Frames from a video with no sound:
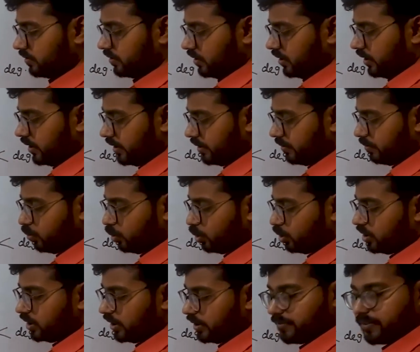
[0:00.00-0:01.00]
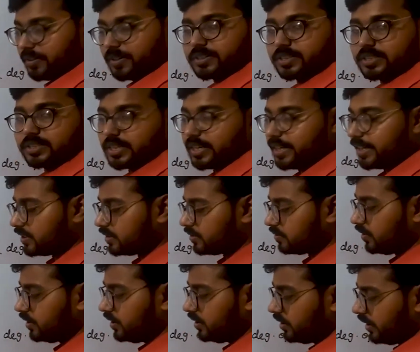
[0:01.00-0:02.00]
Here both their functions are
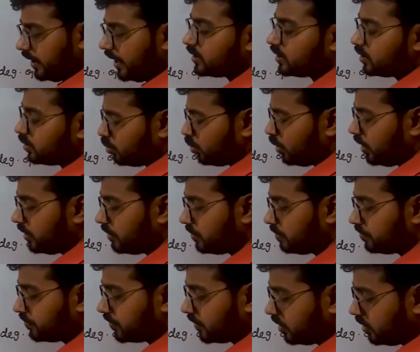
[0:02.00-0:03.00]
x1, x square,